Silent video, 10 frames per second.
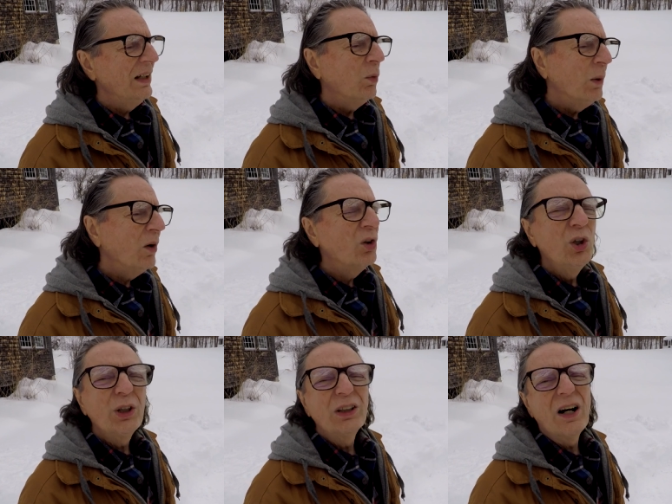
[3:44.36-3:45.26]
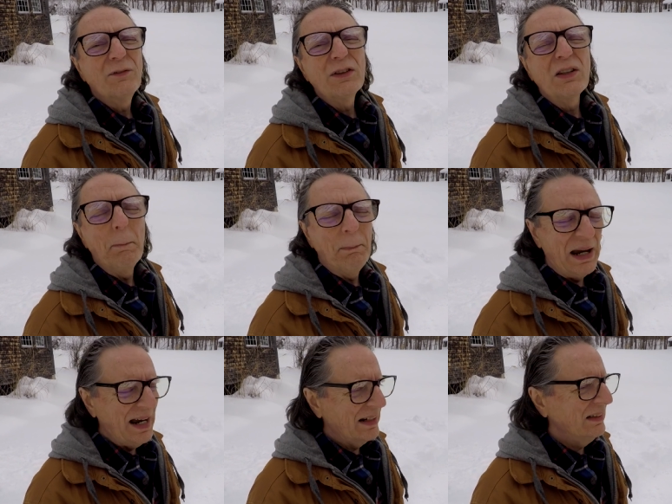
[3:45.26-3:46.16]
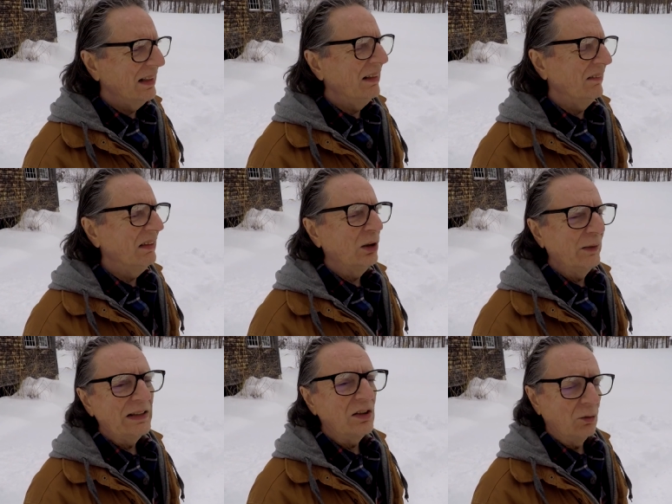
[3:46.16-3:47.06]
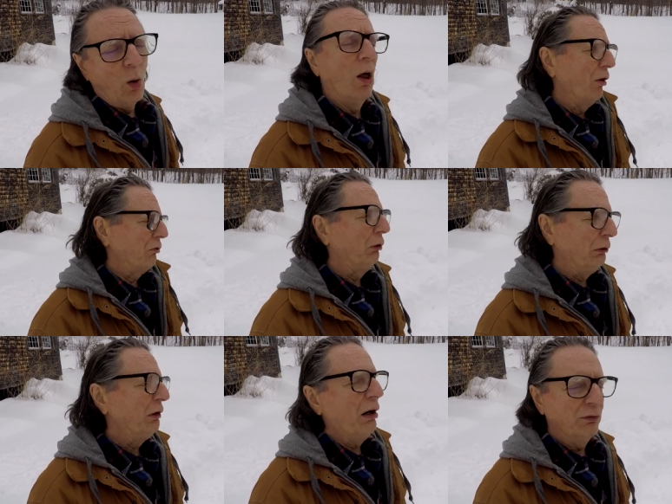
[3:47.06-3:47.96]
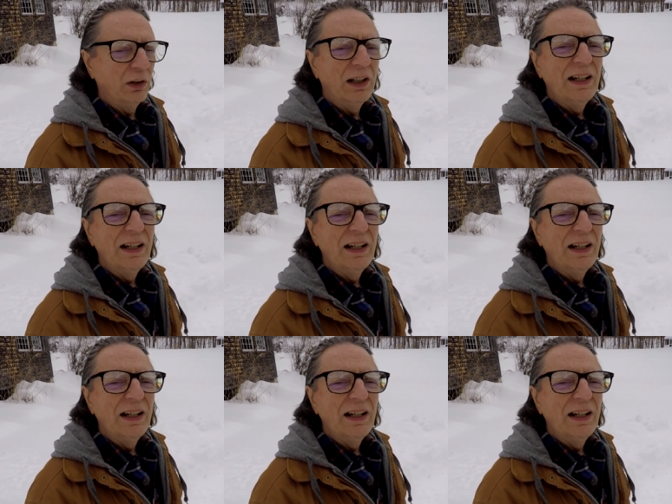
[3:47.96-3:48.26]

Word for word: well good enough is a bad you know that a, well that's good enough